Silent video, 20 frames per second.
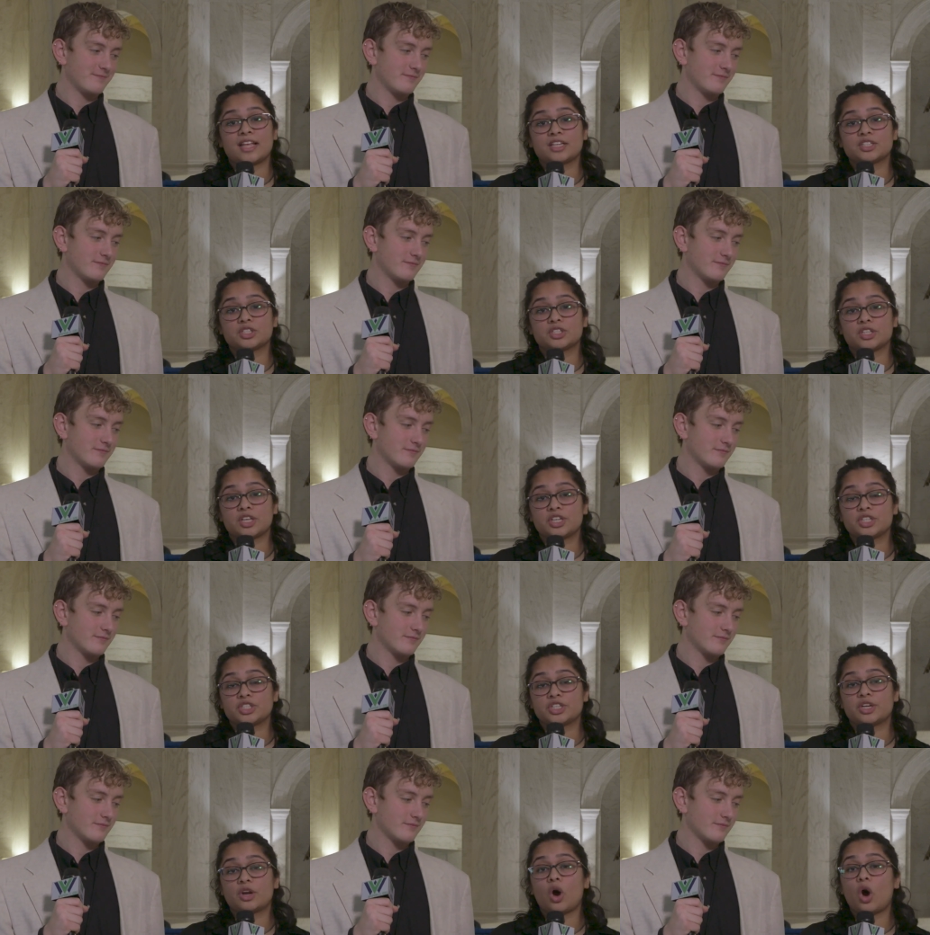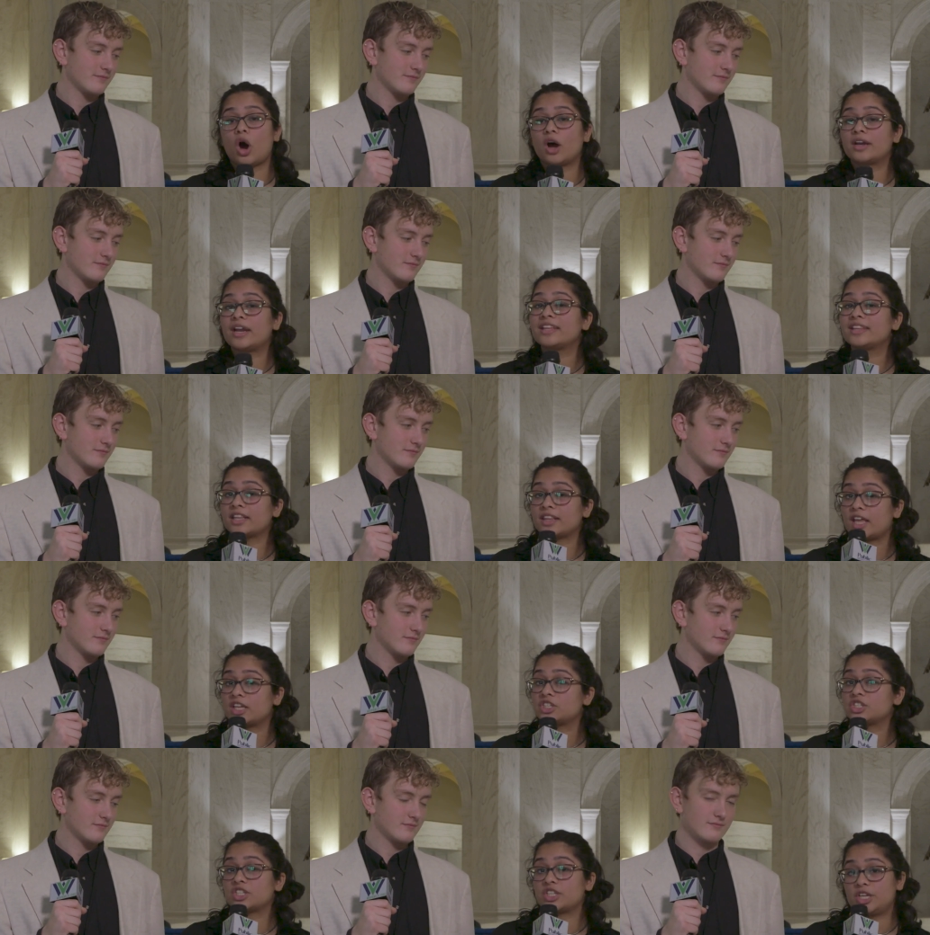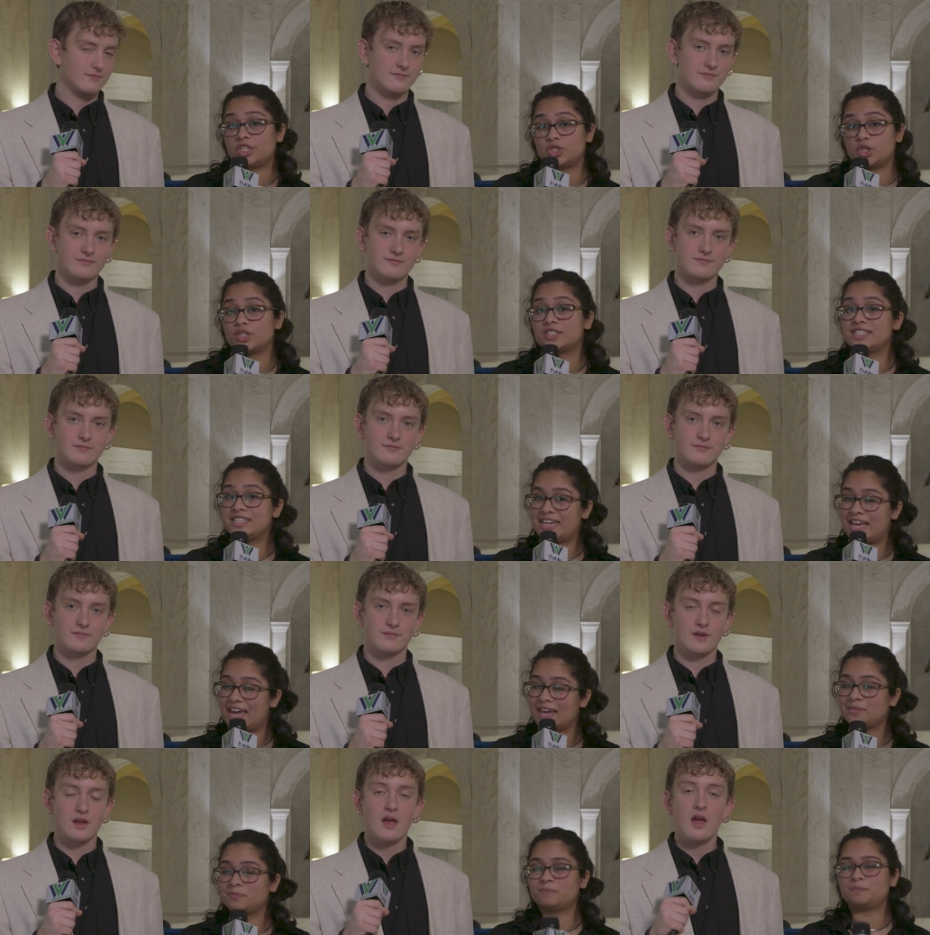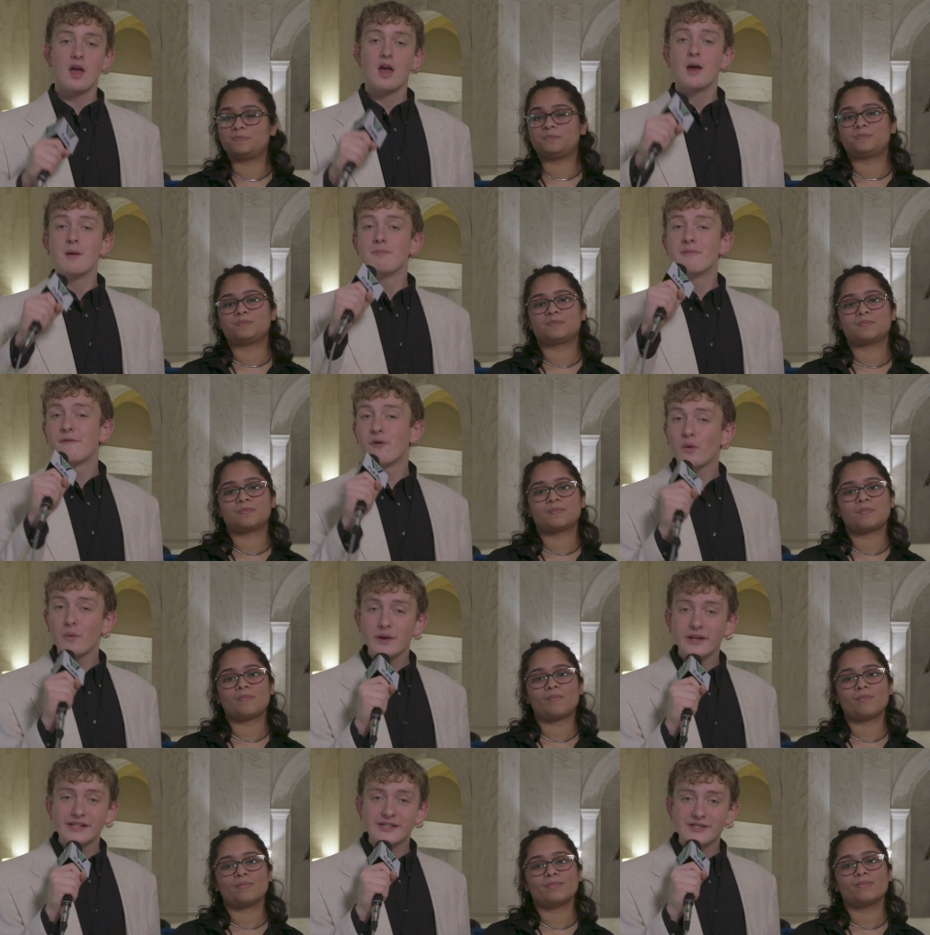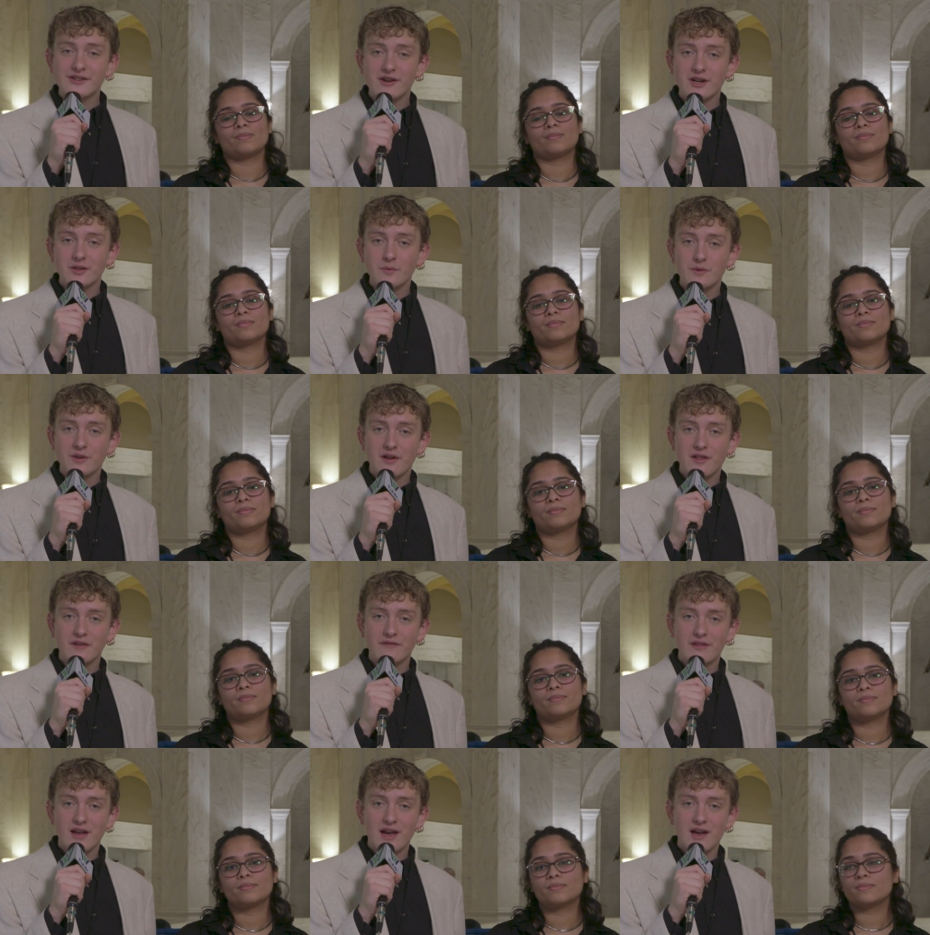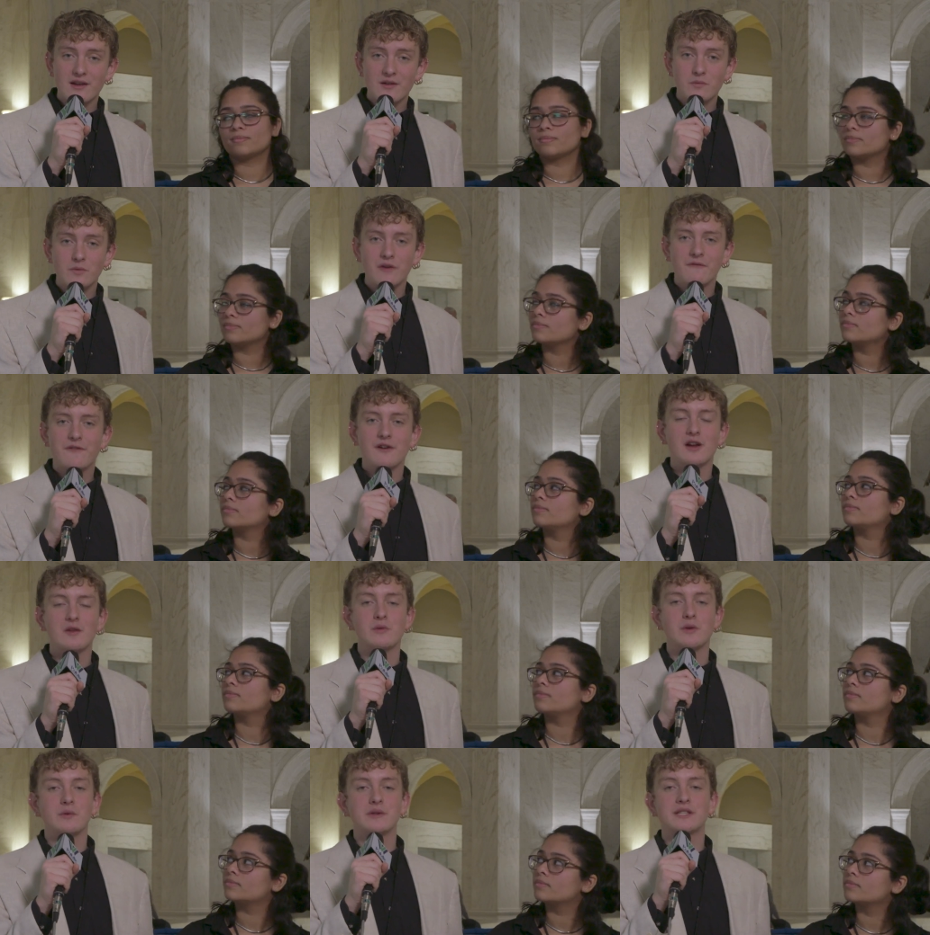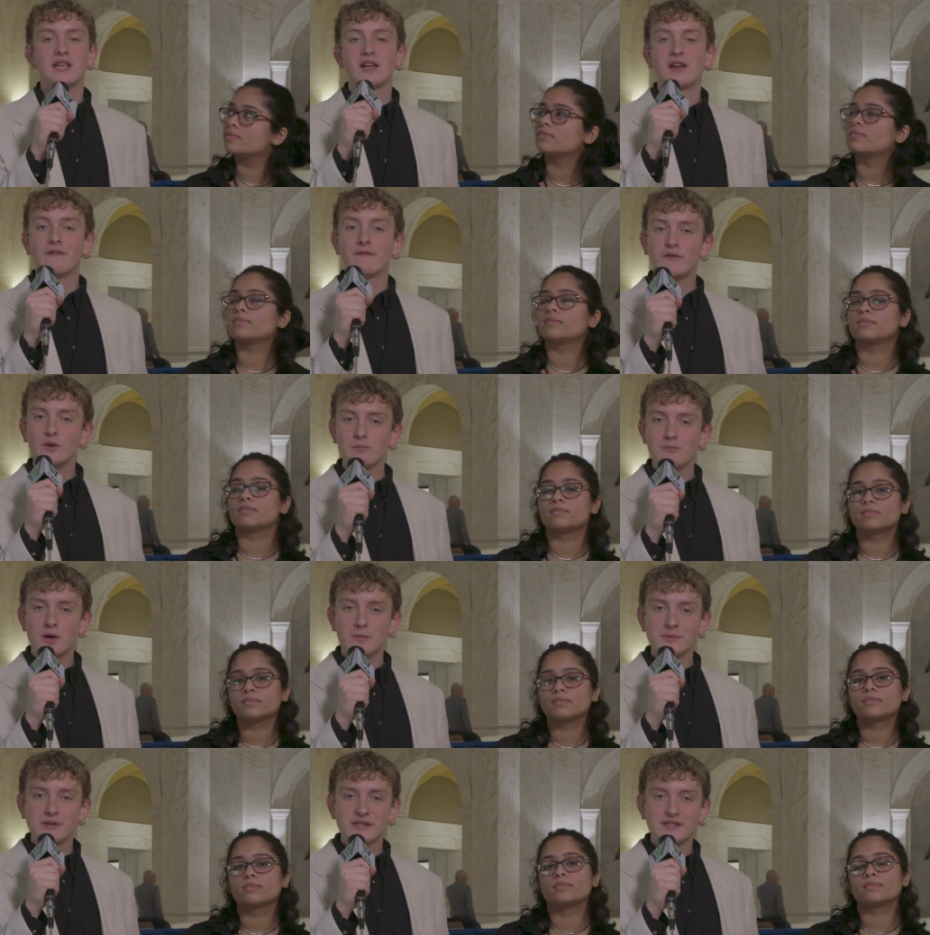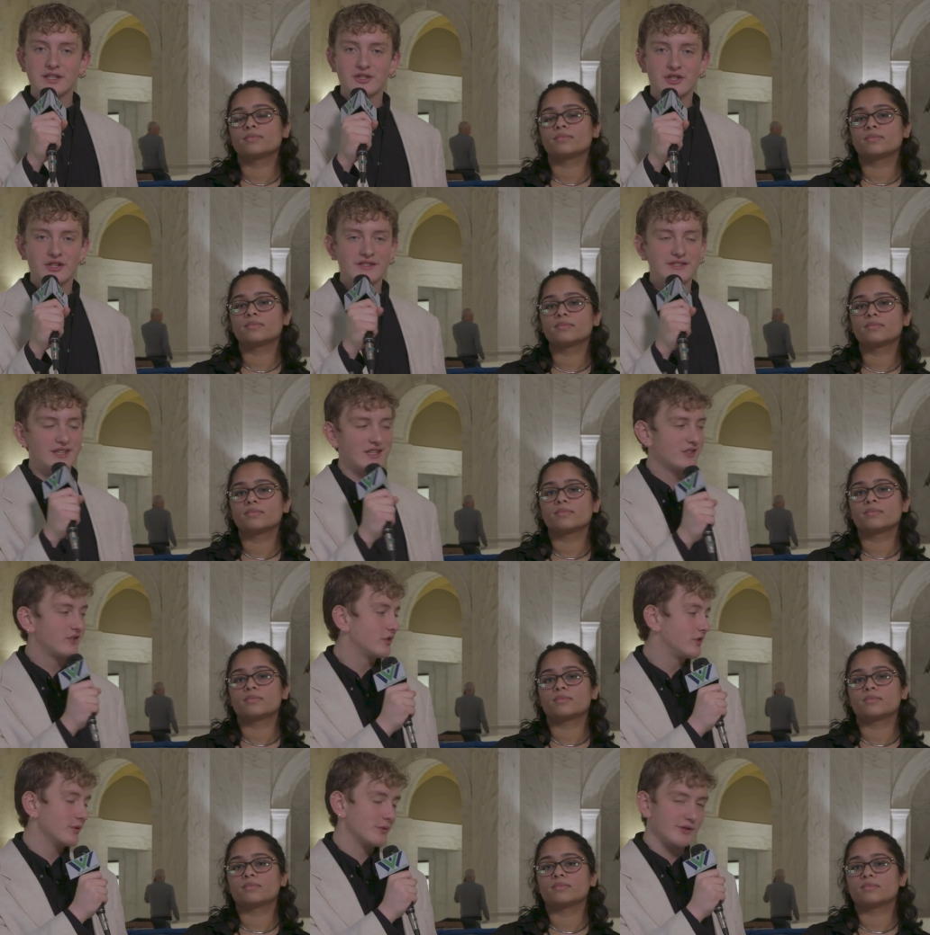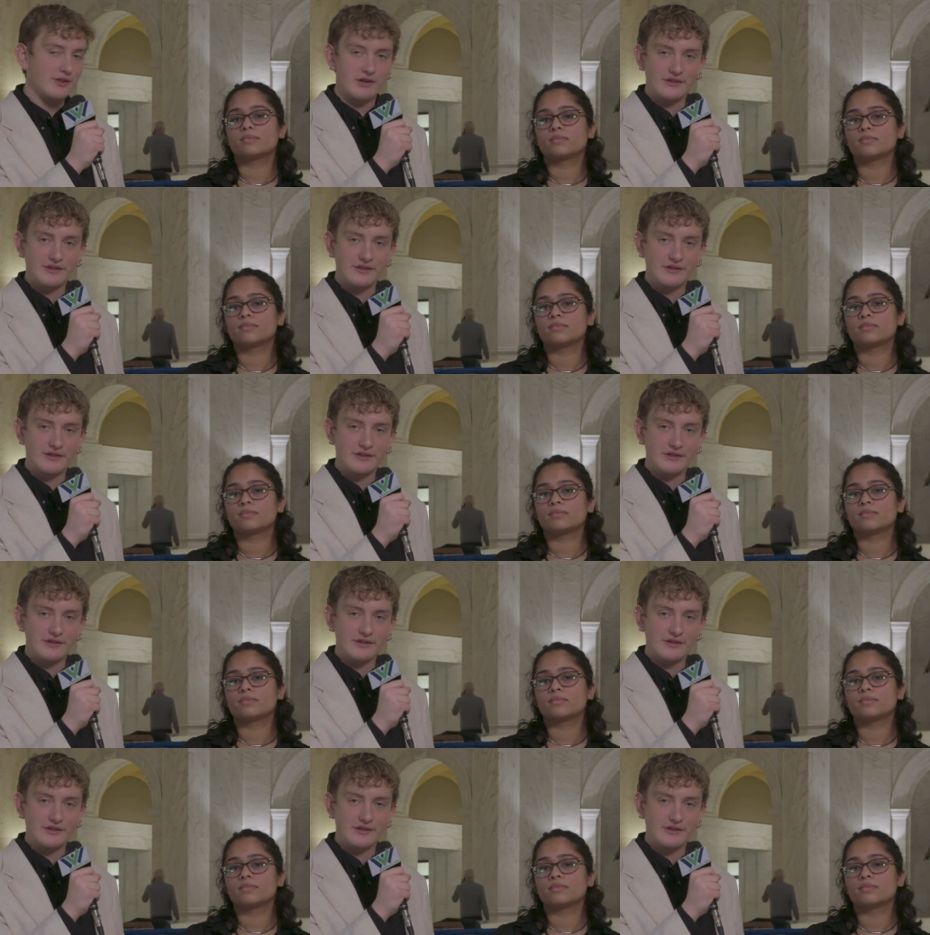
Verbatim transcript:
Speaker 1: legislation on the legislature today.
Speaker 2: Before we get started with all of that, we figured we would take a few moments to just introduce